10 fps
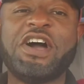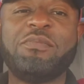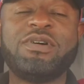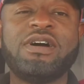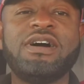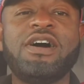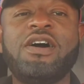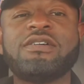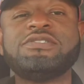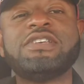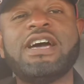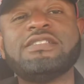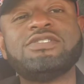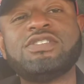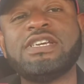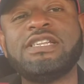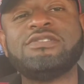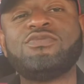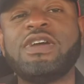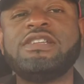no, but uh, August Alsina
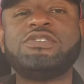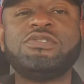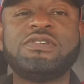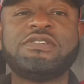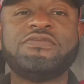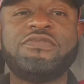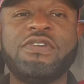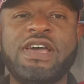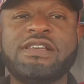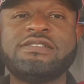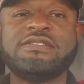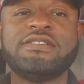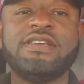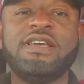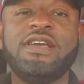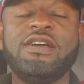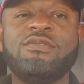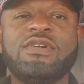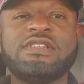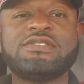is ready to confess
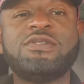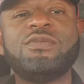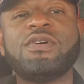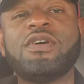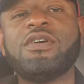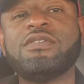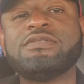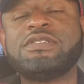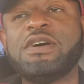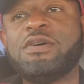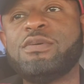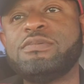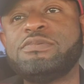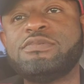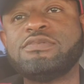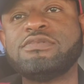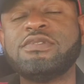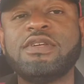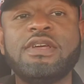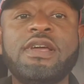what is going on, so
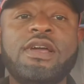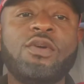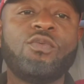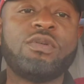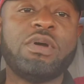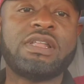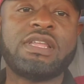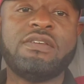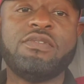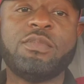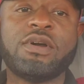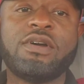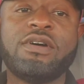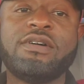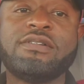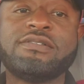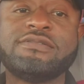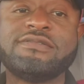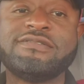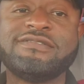we about to give him a call.